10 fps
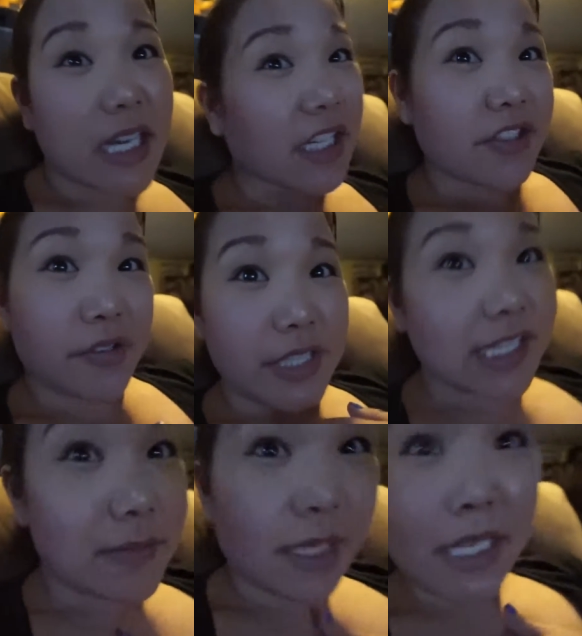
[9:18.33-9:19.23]
I chose to
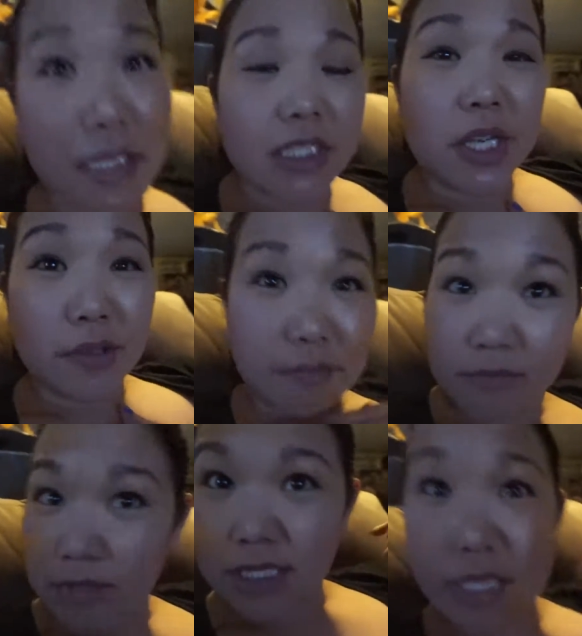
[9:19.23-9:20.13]
eat meat, so
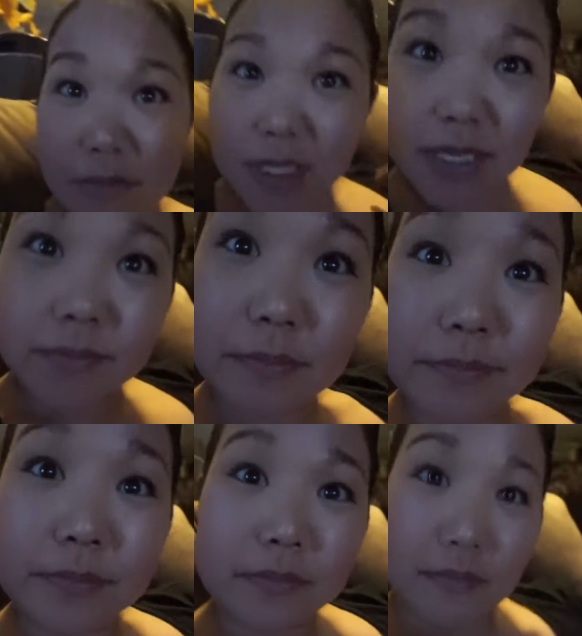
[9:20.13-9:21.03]
that's on me
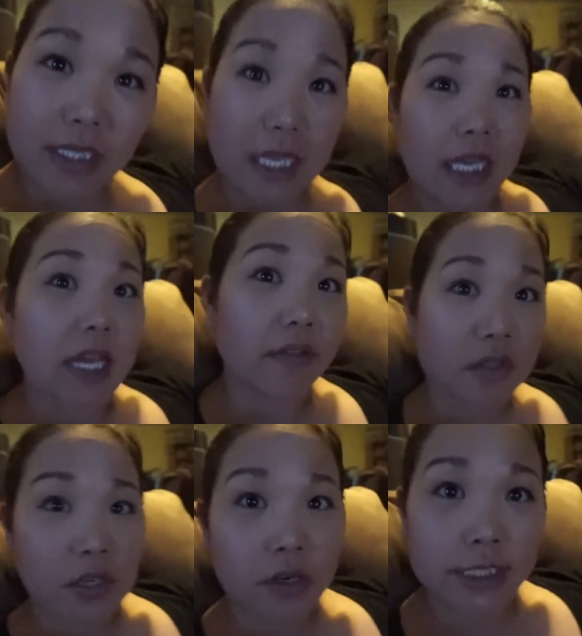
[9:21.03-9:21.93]
if
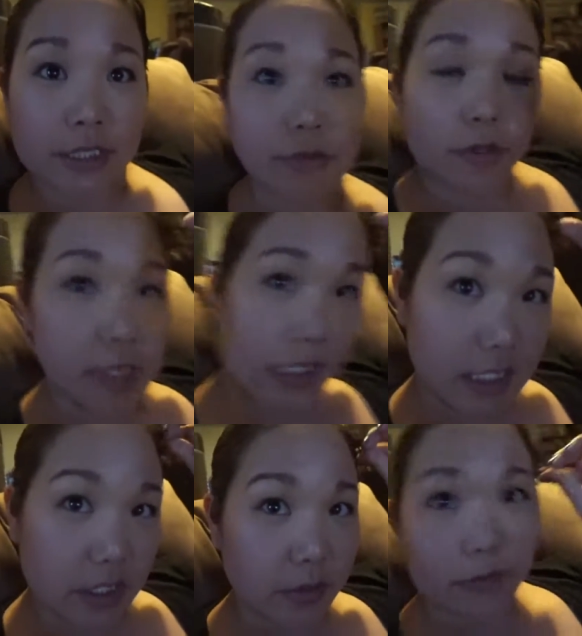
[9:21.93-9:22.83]
you're going to Roy's.
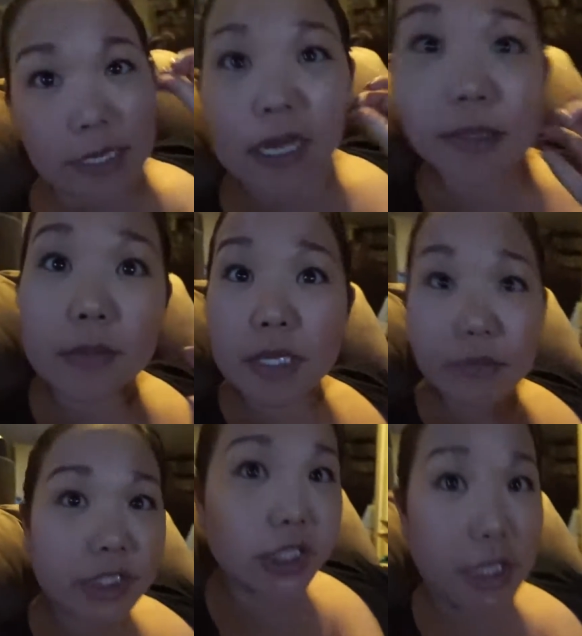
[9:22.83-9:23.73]
So yeah, the meat
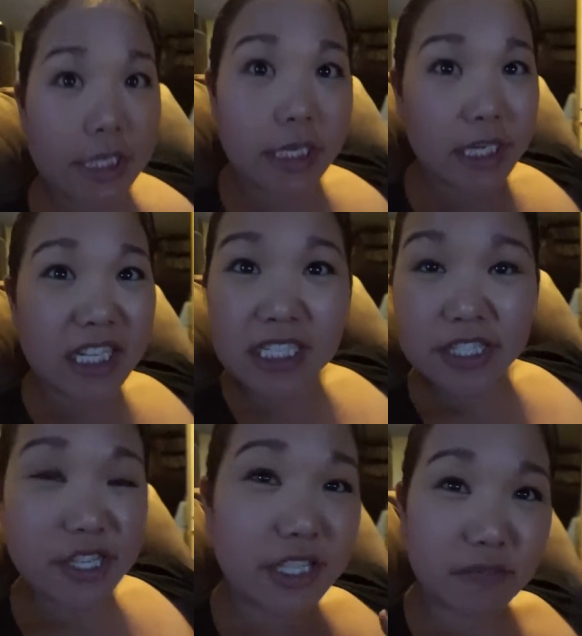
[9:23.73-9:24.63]
was good.
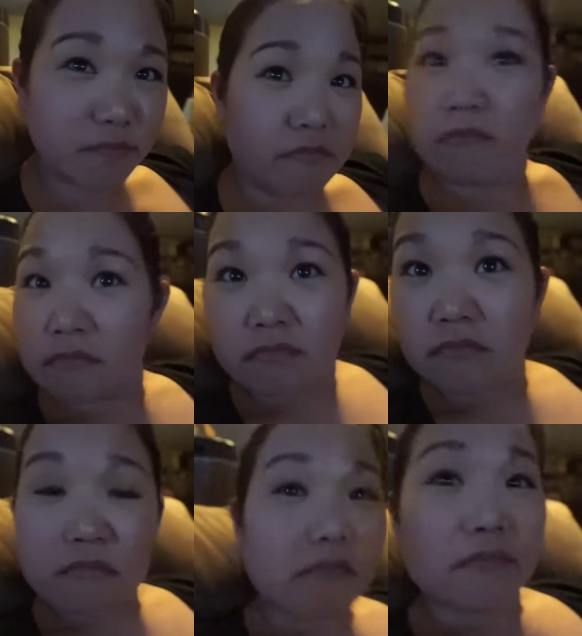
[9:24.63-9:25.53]
Just,
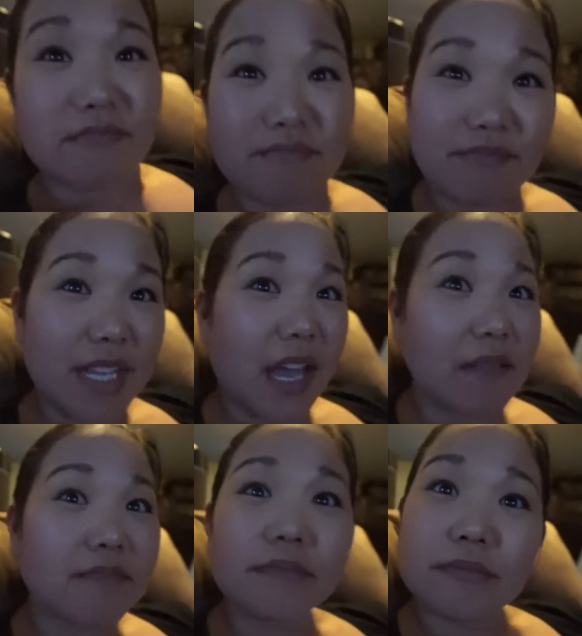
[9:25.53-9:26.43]
yeah,
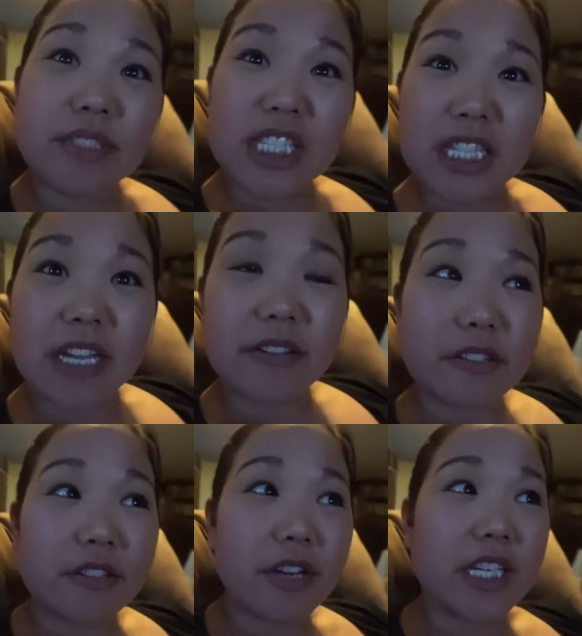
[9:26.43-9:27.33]
was
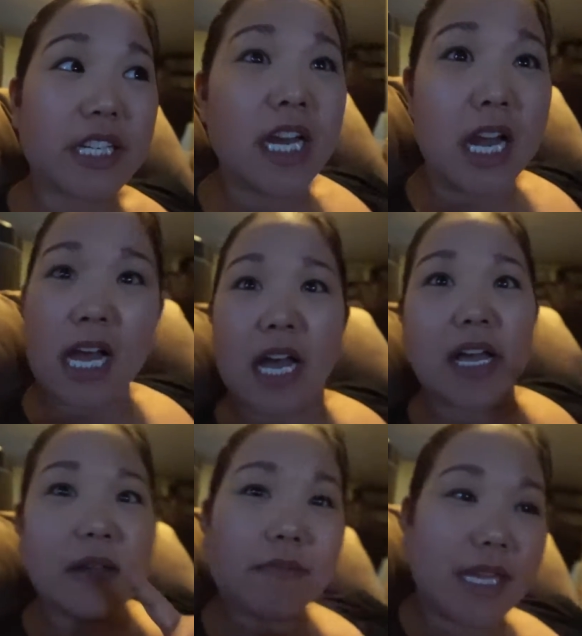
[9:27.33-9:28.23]
that great.
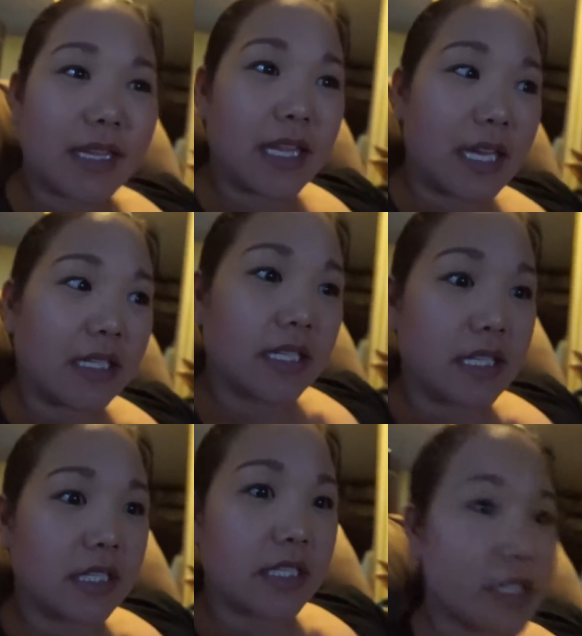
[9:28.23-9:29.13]
Um, and then,
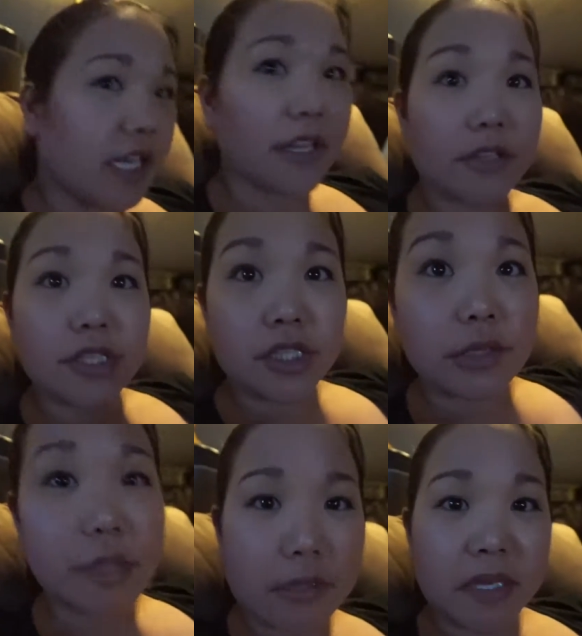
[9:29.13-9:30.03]
yeah, their
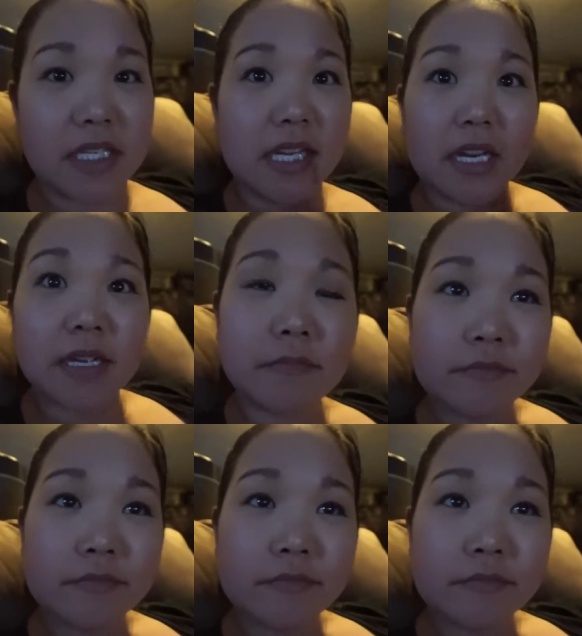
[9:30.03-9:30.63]
dessert was amazing.